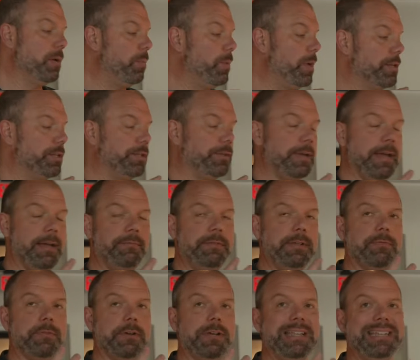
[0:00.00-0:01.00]
we also have
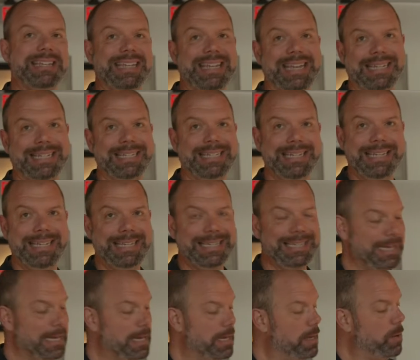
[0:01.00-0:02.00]
different
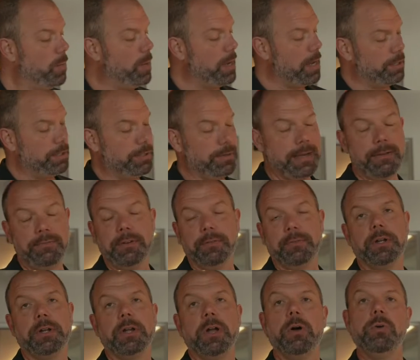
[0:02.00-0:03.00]
intensities, we also have
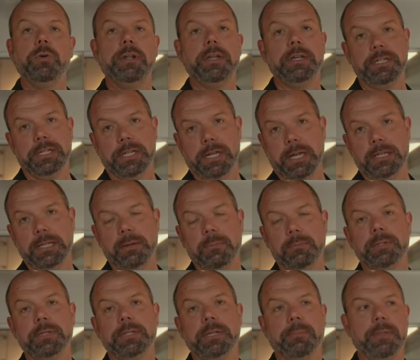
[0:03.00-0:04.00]
different coatings on
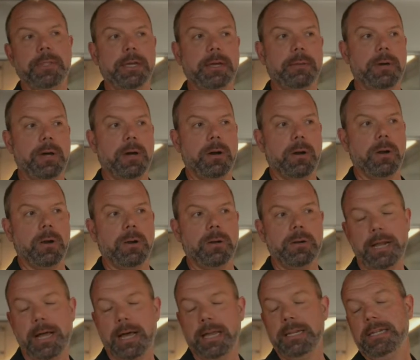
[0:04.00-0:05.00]
them. Some of them
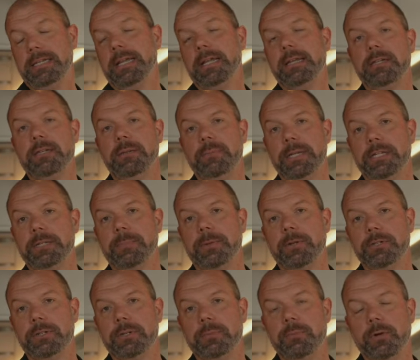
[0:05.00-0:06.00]
are not intended to be
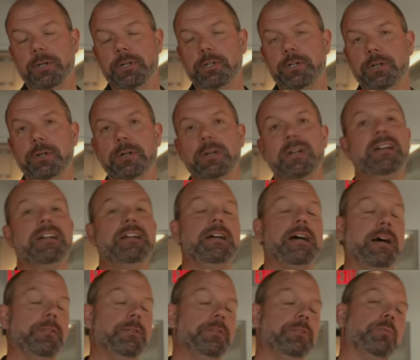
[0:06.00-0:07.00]
exposed to moisture,
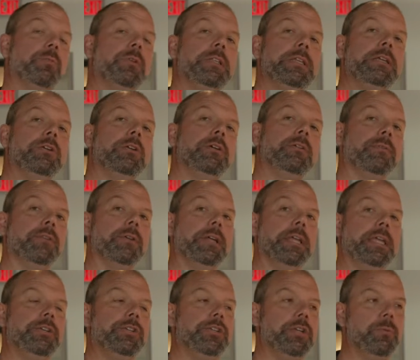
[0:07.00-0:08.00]
others are really good for
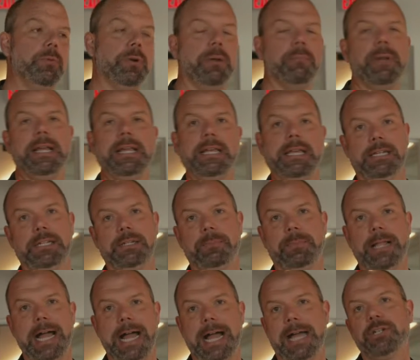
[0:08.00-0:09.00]
a kitchen where it might get
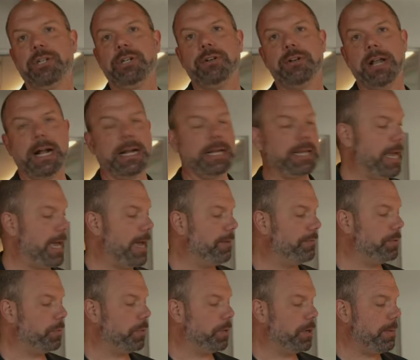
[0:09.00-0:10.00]
splashed and you're not going to
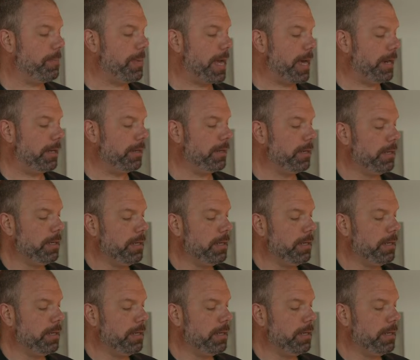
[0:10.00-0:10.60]
have to worry about it.